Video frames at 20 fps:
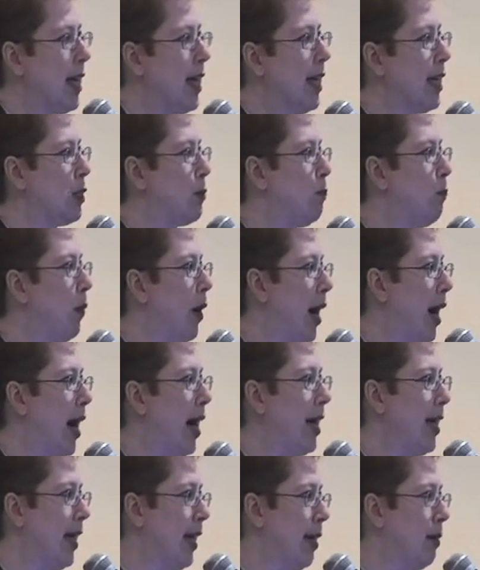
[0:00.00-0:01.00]
It's
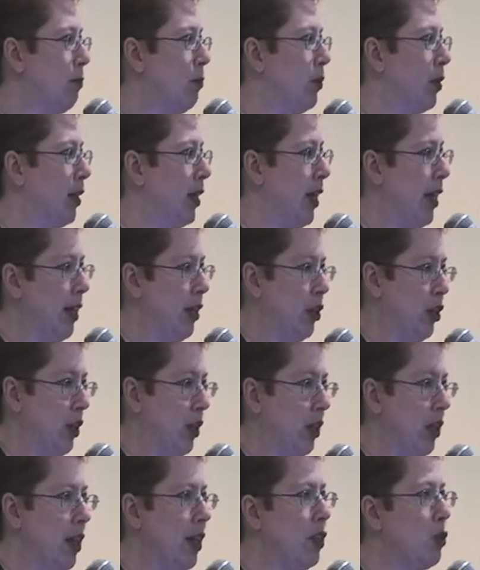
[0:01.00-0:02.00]
by
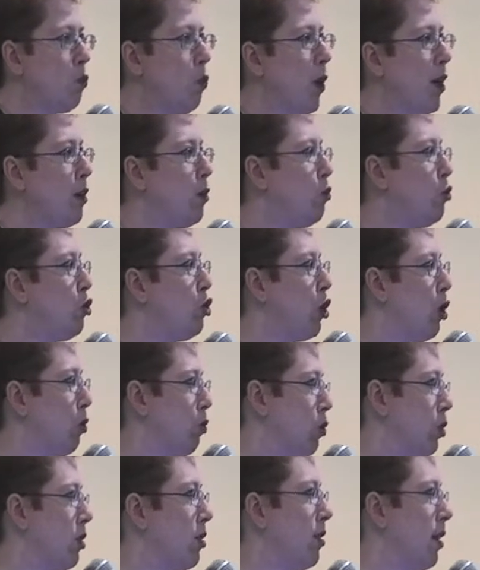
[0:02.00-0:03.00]
implication. It's what you
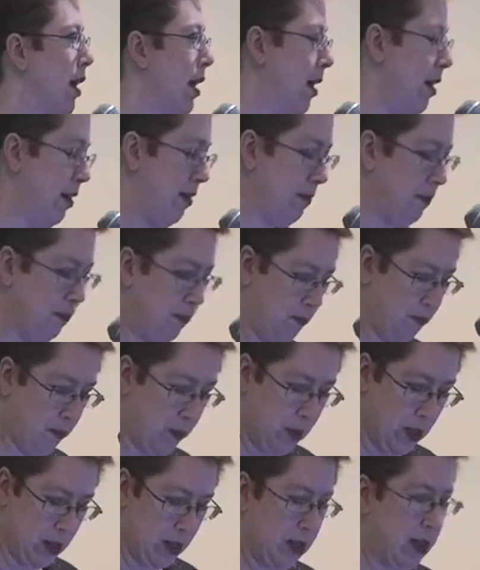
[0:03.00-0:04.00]
don't say
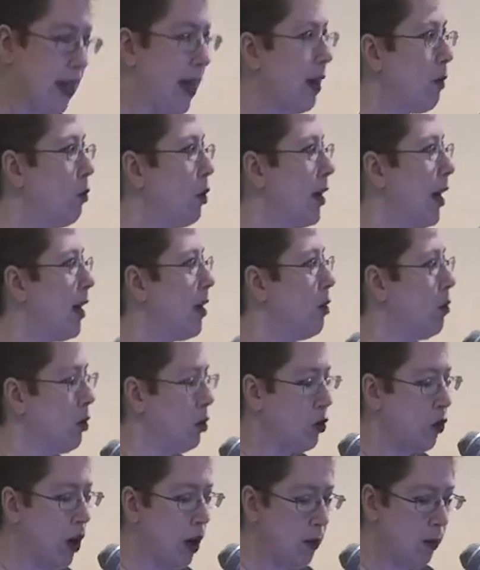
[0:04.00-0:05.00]
that will get you
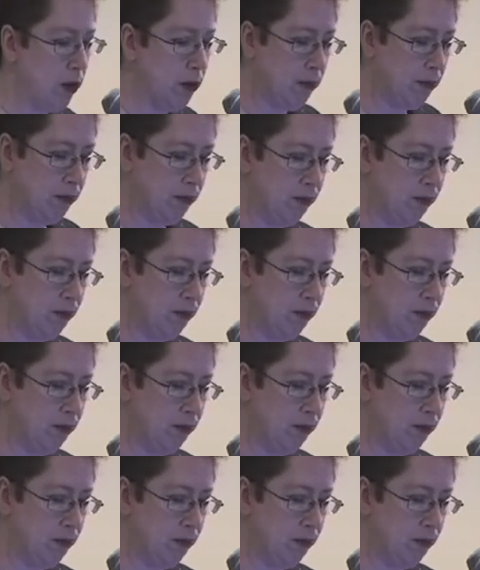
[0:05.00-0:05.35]
in trouble.